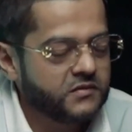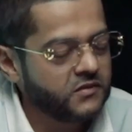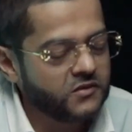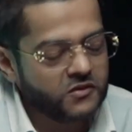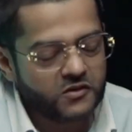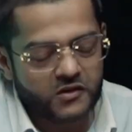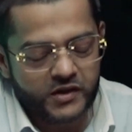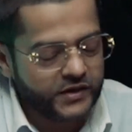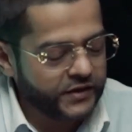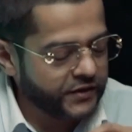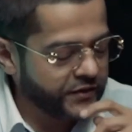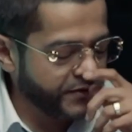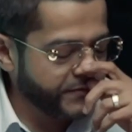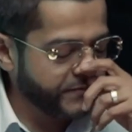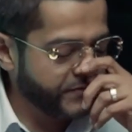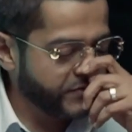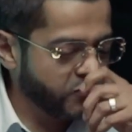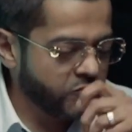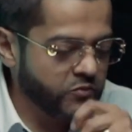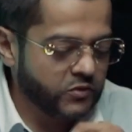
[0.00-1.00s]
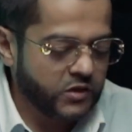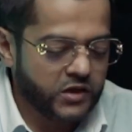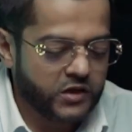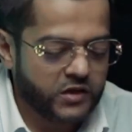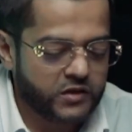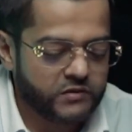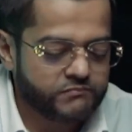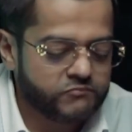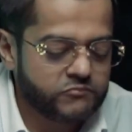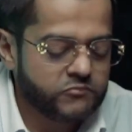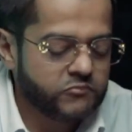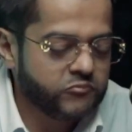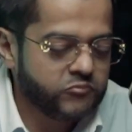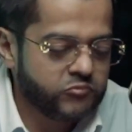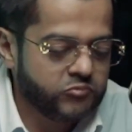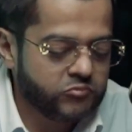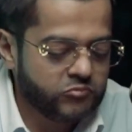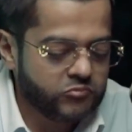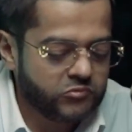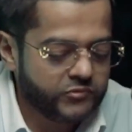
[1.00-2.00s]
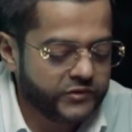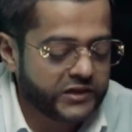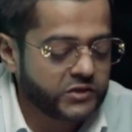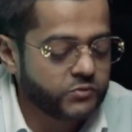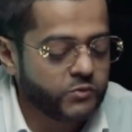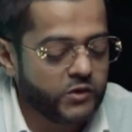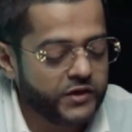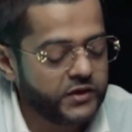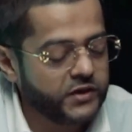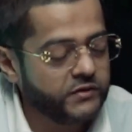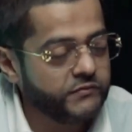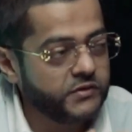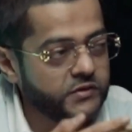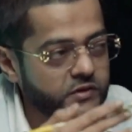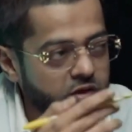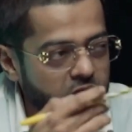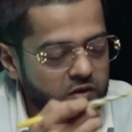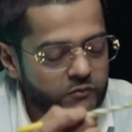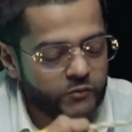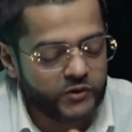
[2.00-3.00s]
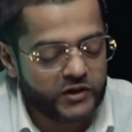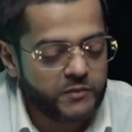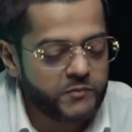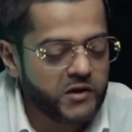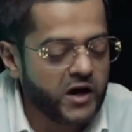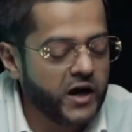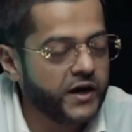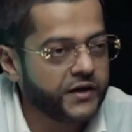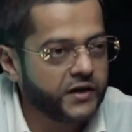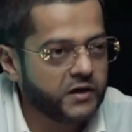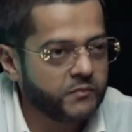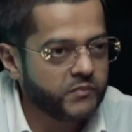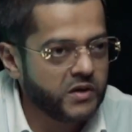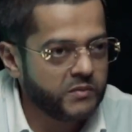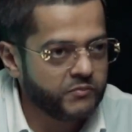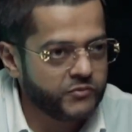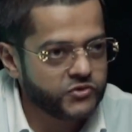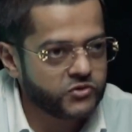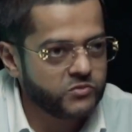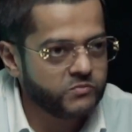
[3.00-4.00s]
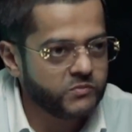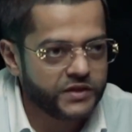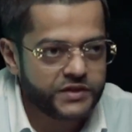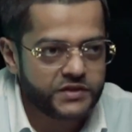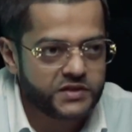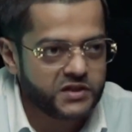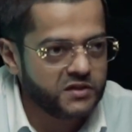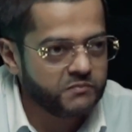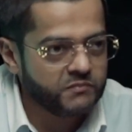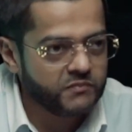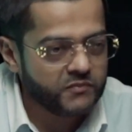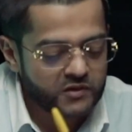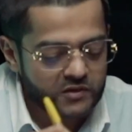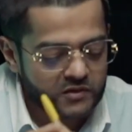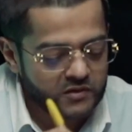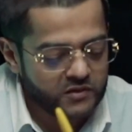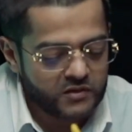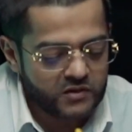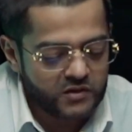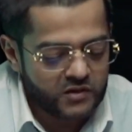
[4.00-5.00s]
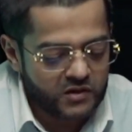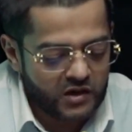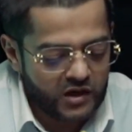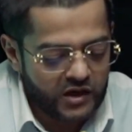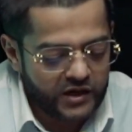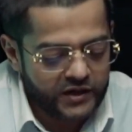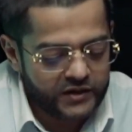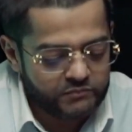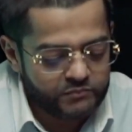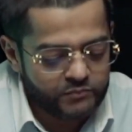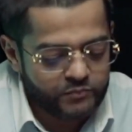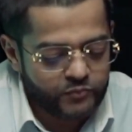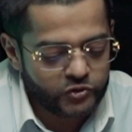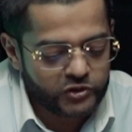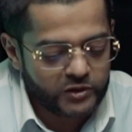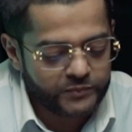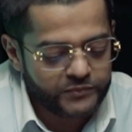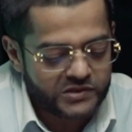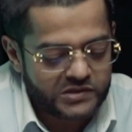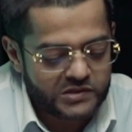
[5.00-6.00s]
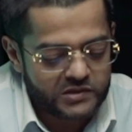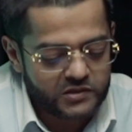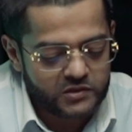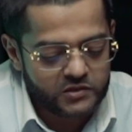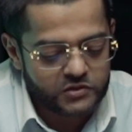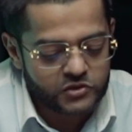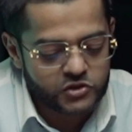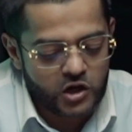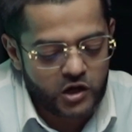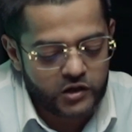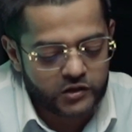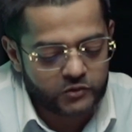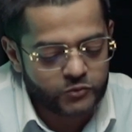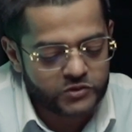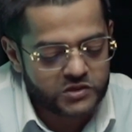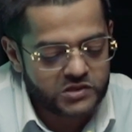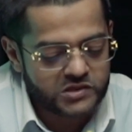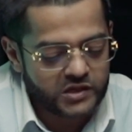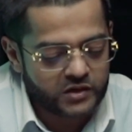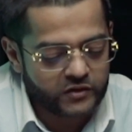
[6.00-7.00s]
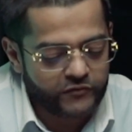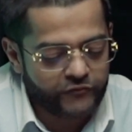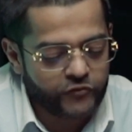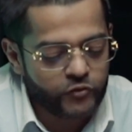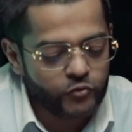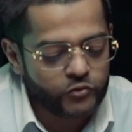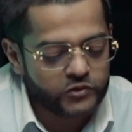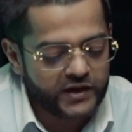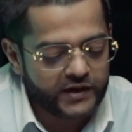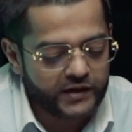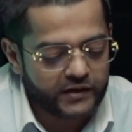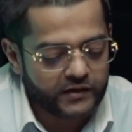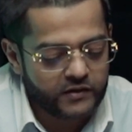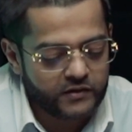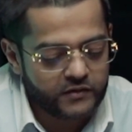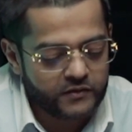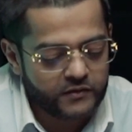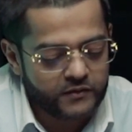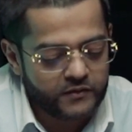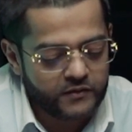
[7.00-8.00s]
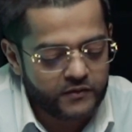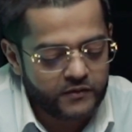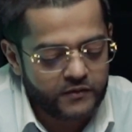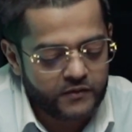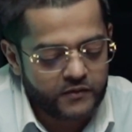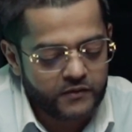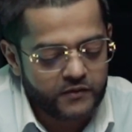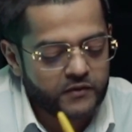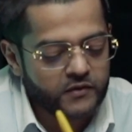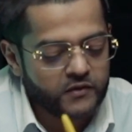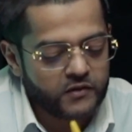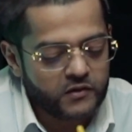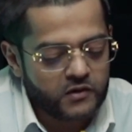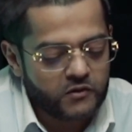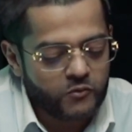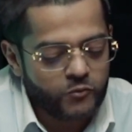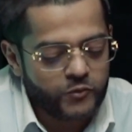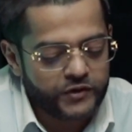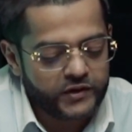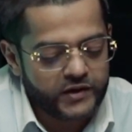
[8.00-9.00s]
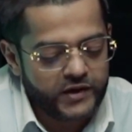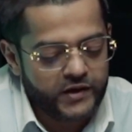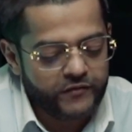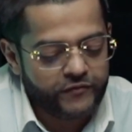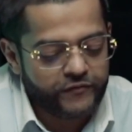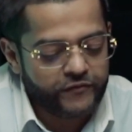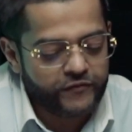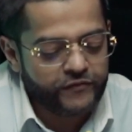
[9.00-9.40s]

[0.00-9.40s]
No, I agree with you. That's why even when I'm hiring members on my team, I put up this little chart, which is like a fuel tank with F,